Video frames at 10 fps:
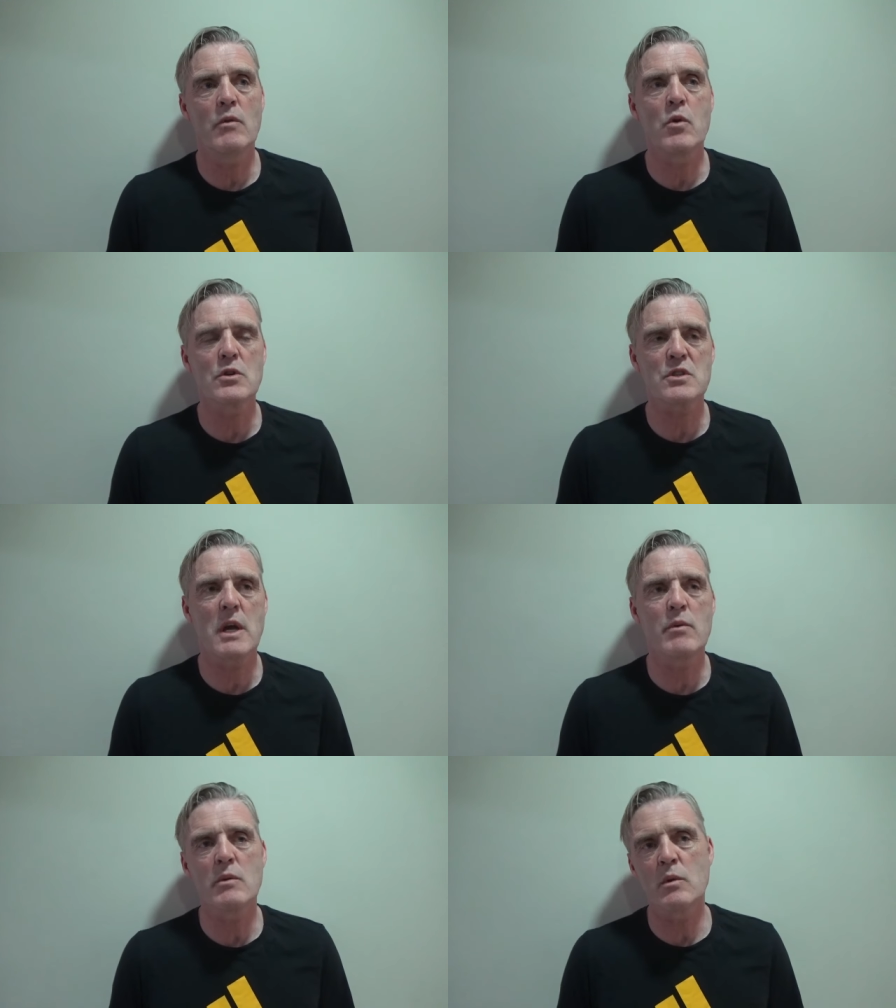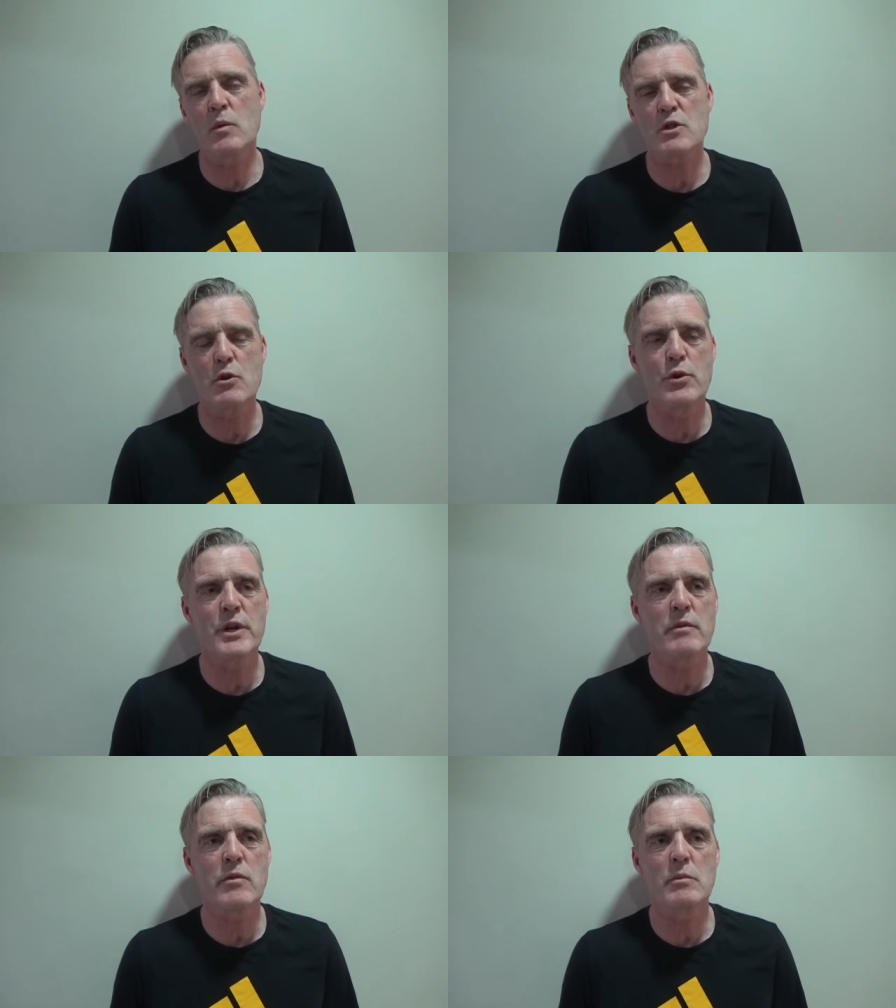of course everyone was
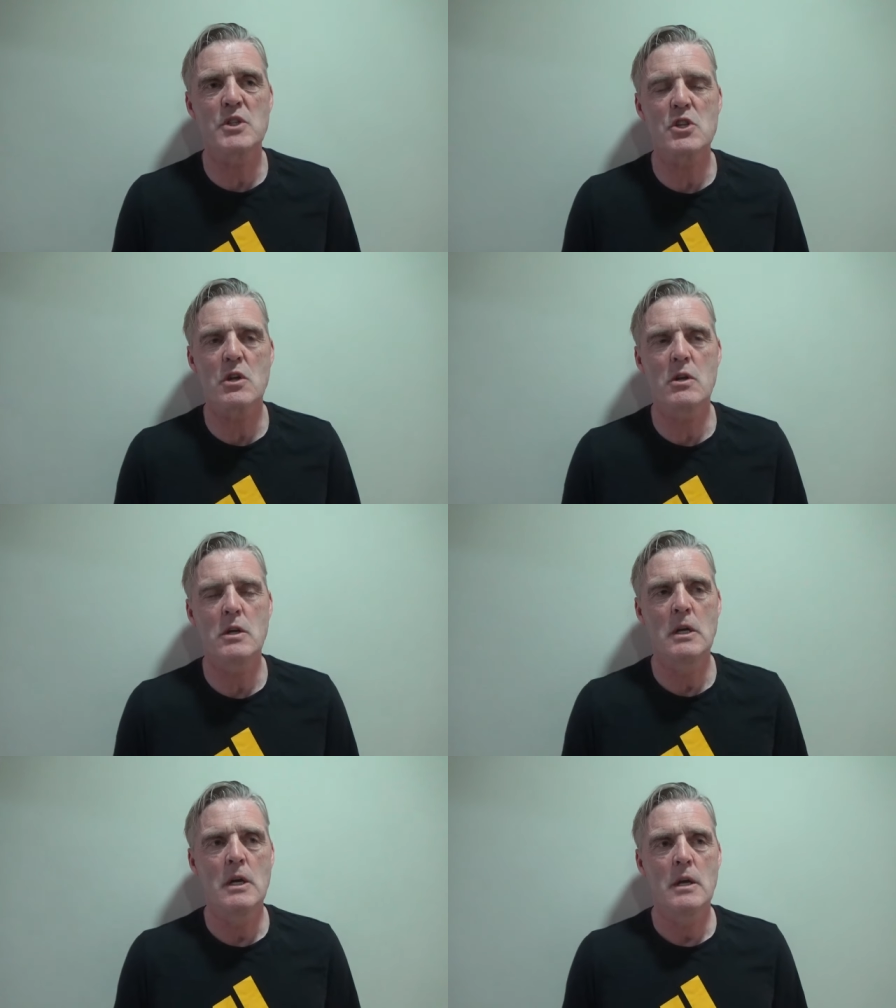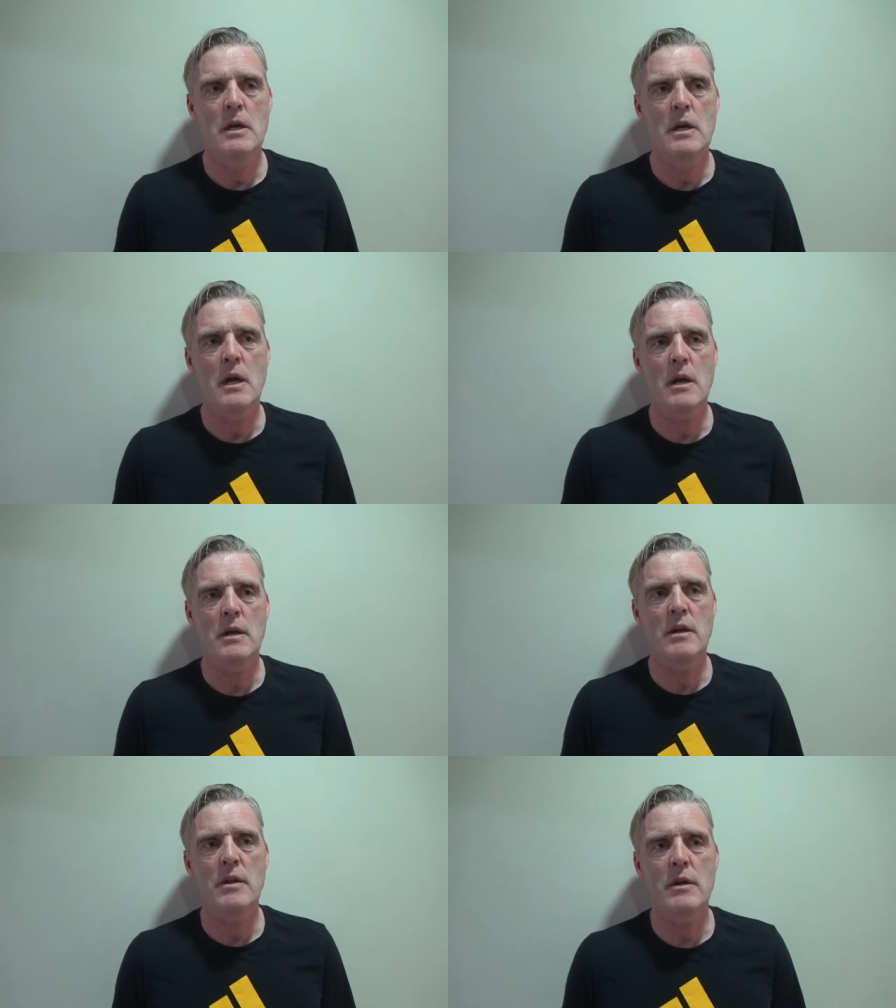learning from each other
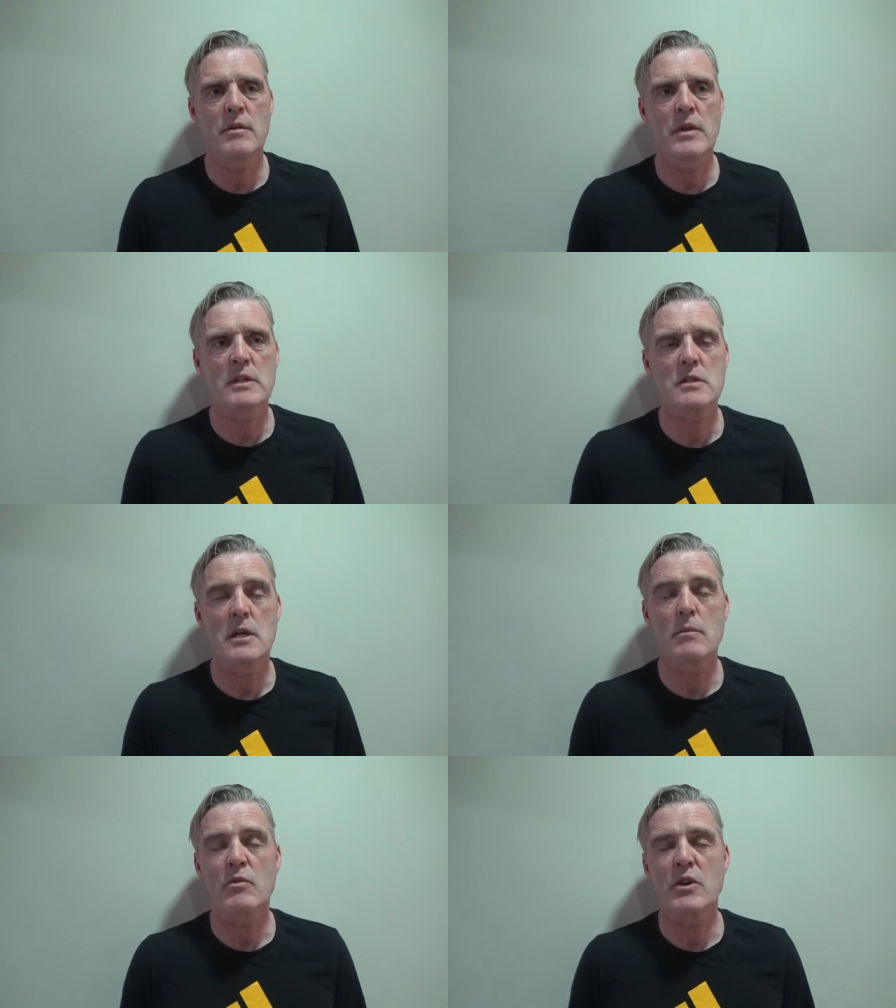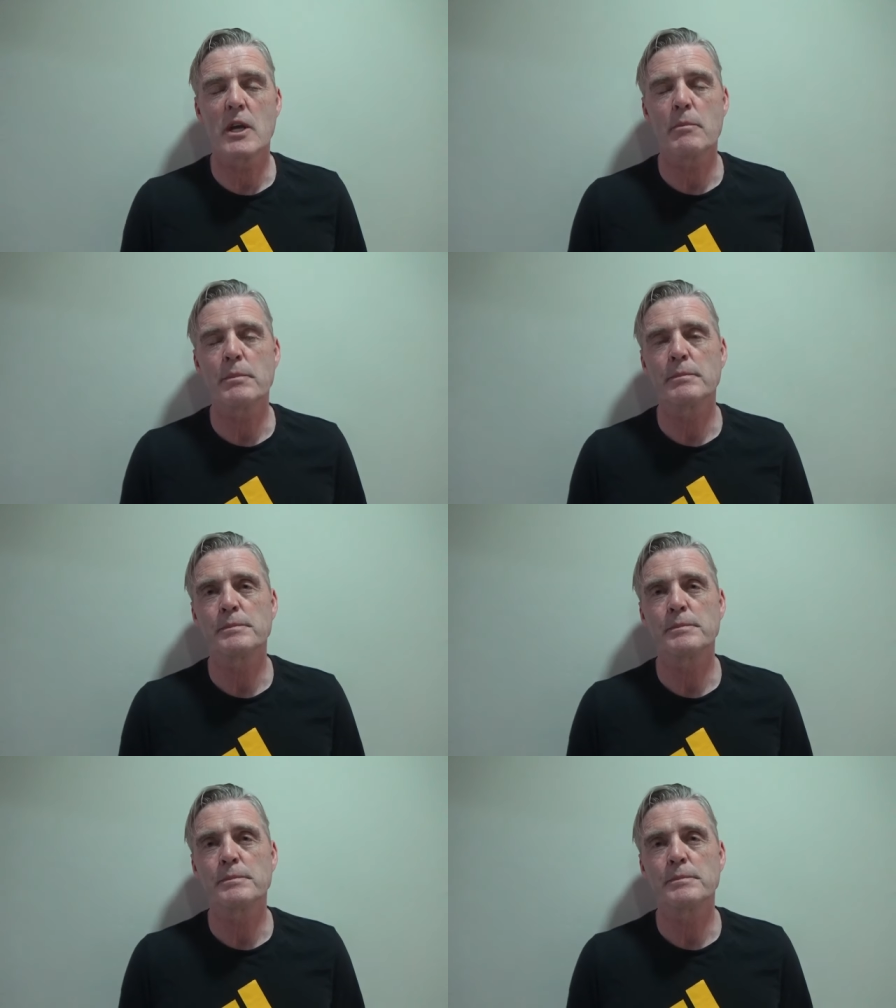and uh, that's the name of the game.